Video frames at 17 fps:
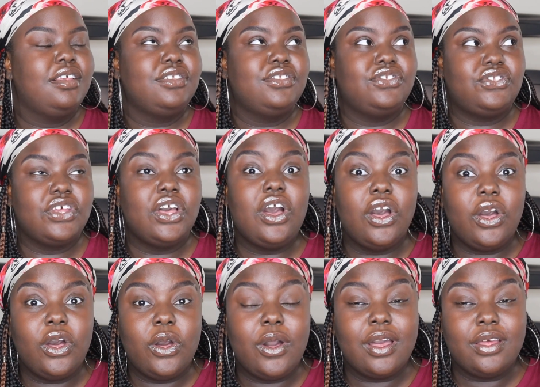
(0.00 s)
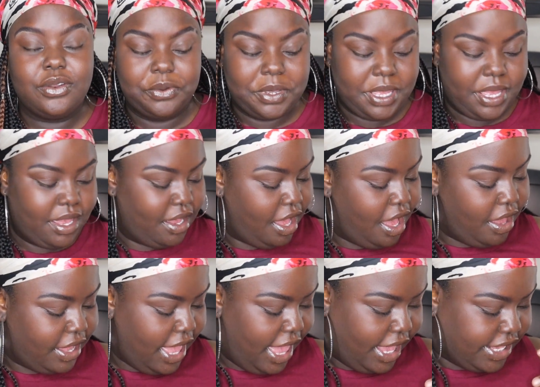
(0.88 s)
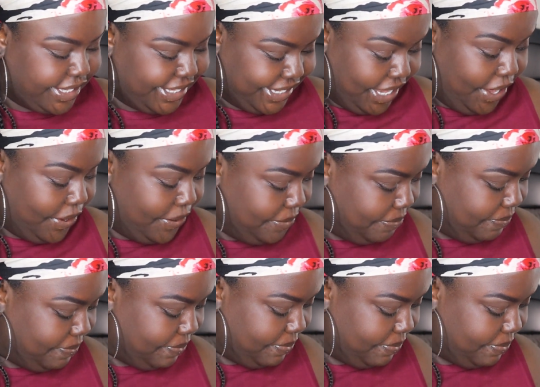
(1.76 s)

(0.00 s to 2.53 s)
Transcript: So annoying. Okay, so